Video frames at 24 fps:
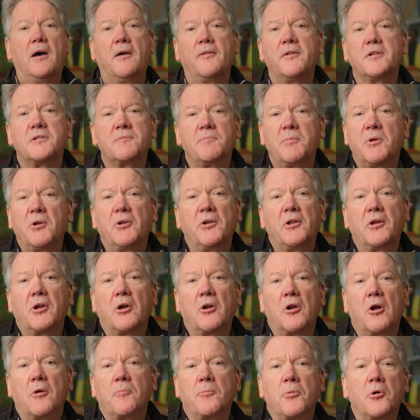this building
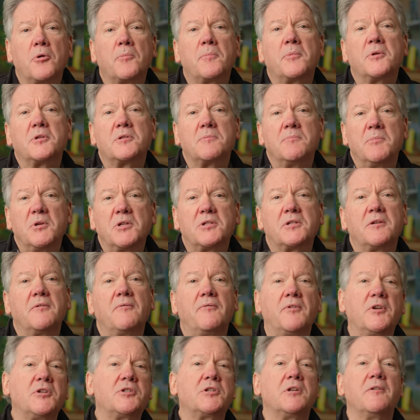on our purpose, mission,
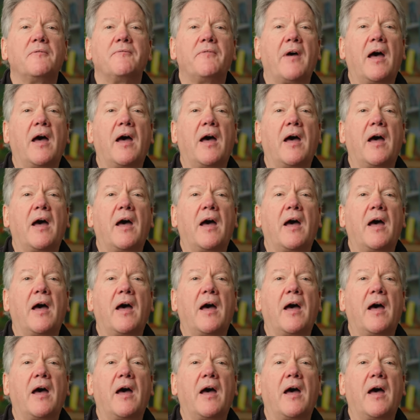vision, and